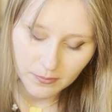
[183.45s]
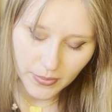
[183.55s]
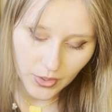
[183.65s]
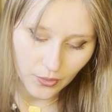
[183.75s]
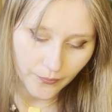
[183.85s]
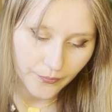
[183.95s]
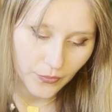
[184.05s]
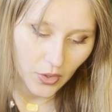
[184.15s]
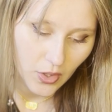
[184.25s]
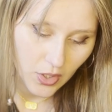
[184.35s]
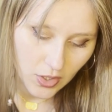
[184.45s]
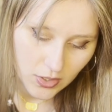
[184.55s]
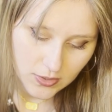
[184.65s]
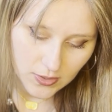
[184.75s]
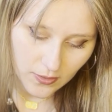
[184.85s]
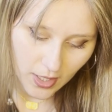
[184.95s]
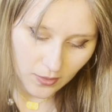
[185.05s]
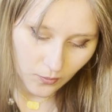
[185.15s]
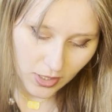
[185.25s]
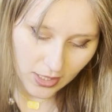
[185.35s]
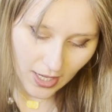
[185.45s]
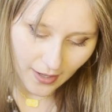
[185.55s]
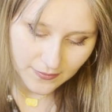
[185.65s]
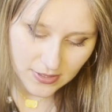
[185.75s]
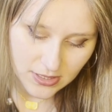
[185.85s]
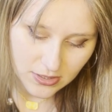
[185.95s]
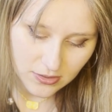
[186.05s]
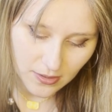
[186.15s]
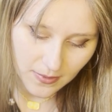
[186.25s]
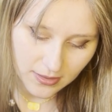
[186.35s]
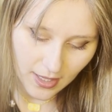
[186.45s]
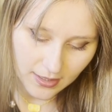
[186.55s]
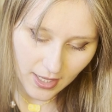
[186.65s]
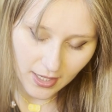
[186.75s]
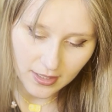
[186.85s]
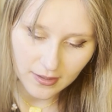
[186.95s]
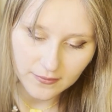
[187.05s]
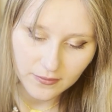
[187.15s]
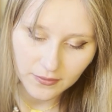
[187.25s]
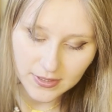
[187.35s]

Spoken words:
Boom. So then we'd have to distribute that negative.